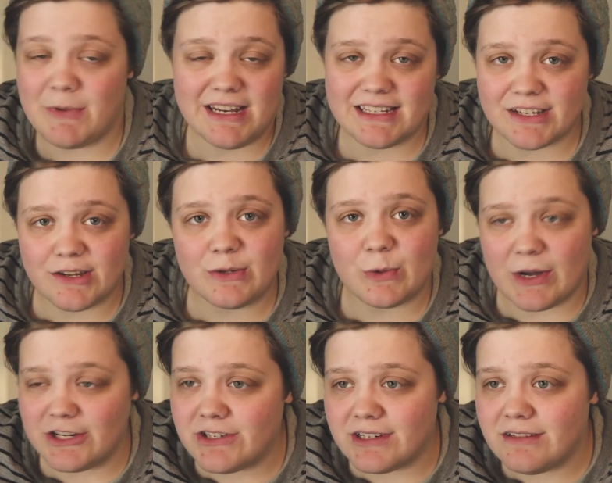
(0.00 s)
I mean, it's a good
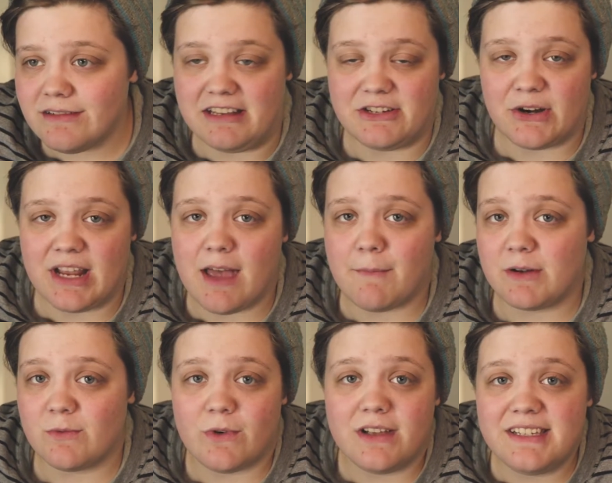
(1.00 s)
question. It's already
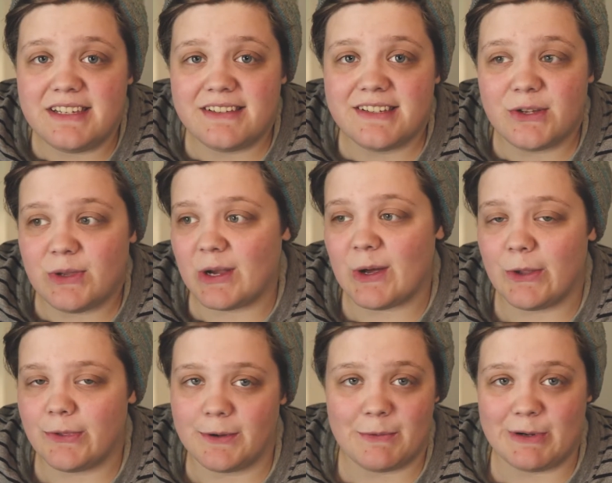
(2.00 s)
happened once. Do they
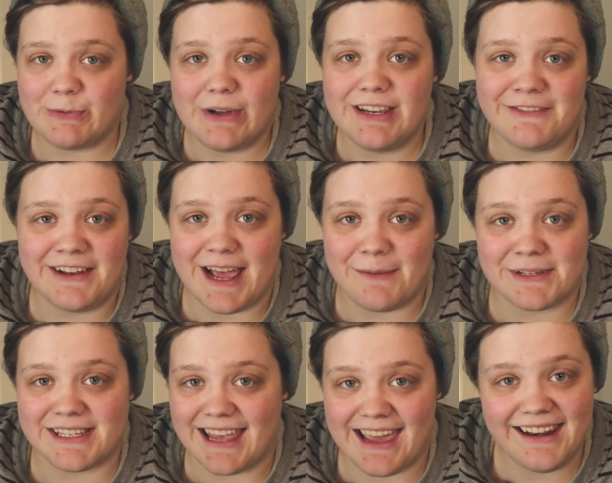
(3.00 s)
call 311 if it
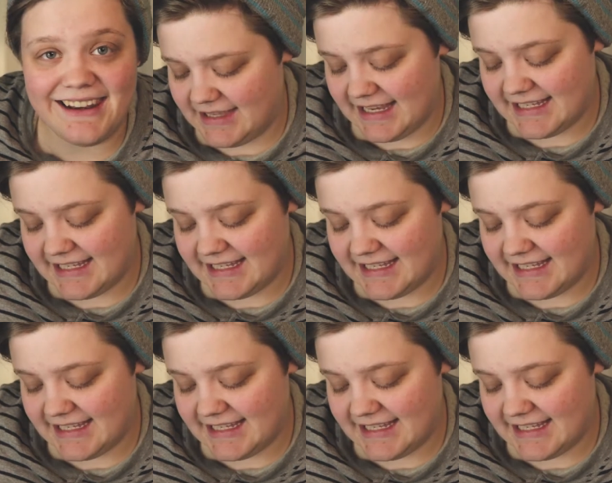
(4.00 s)
happens again? And